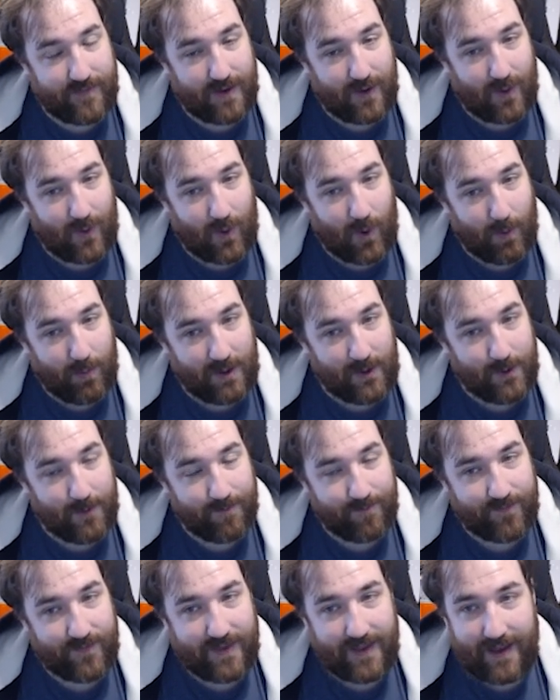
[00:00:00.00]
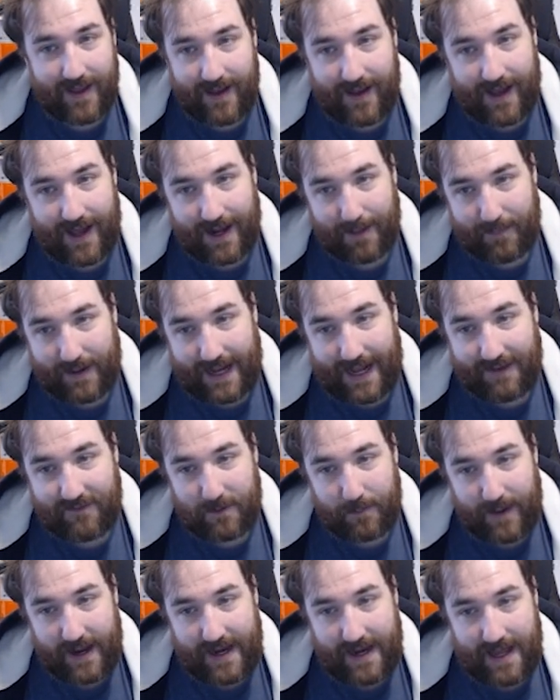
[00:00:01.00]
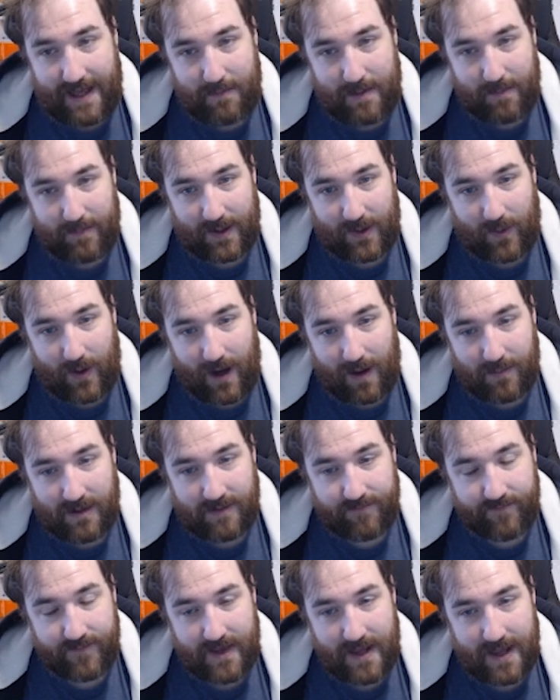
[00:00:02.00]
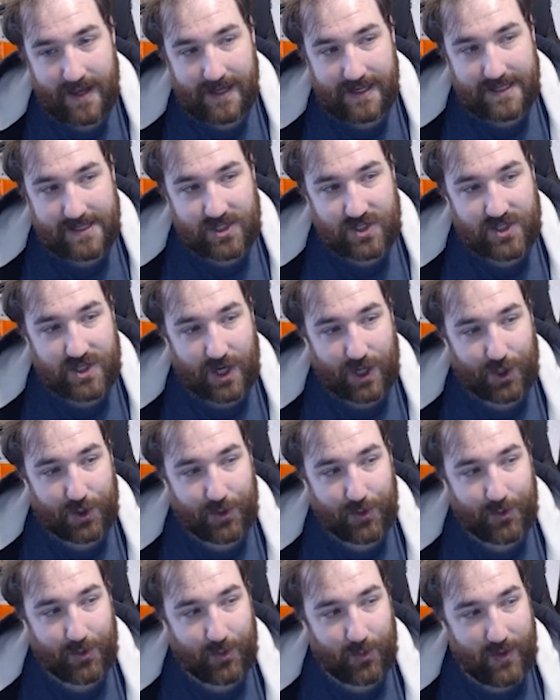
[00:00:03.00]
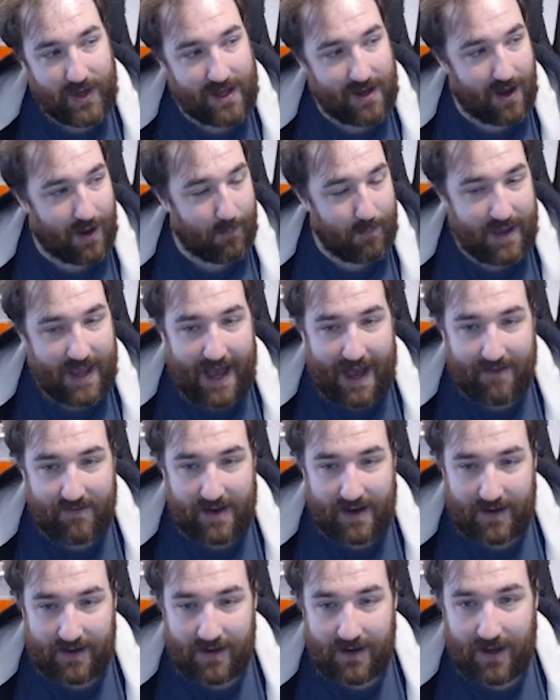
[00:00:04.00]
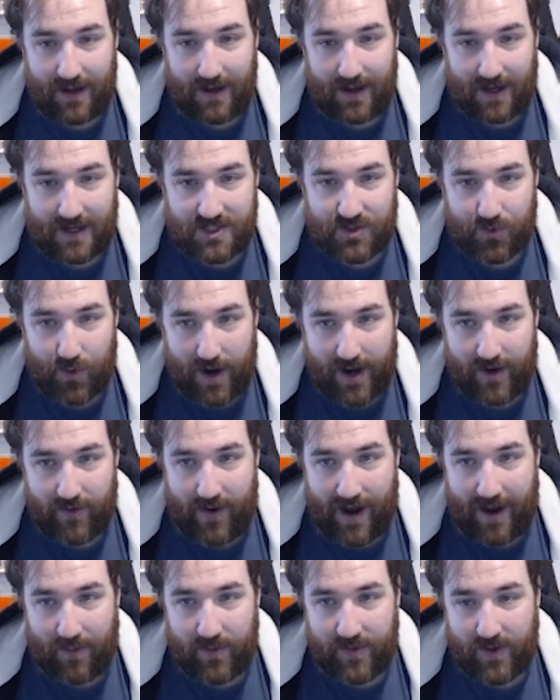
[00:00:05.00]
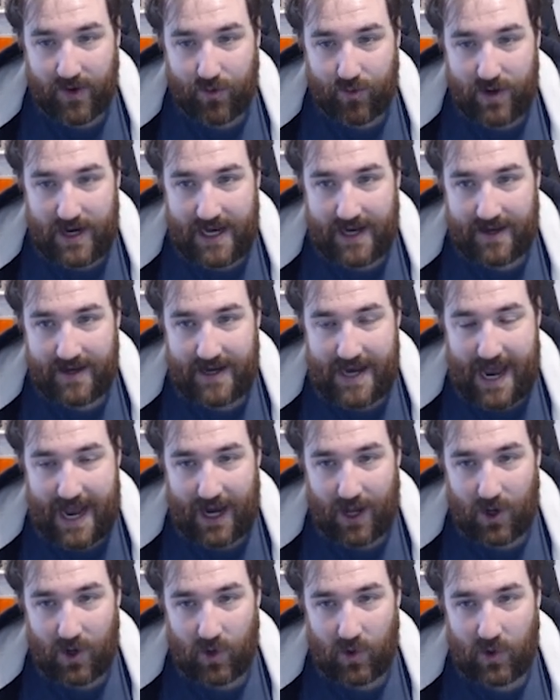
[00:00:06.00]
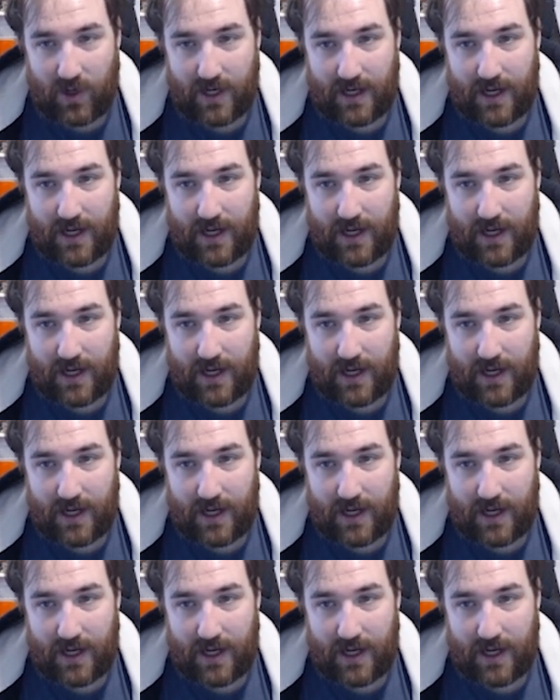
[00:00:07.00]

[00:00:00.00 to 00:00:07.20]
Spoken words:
or blue. And I'm going to have to paint him in blue armor. So we can't be having us running around with a green and yellow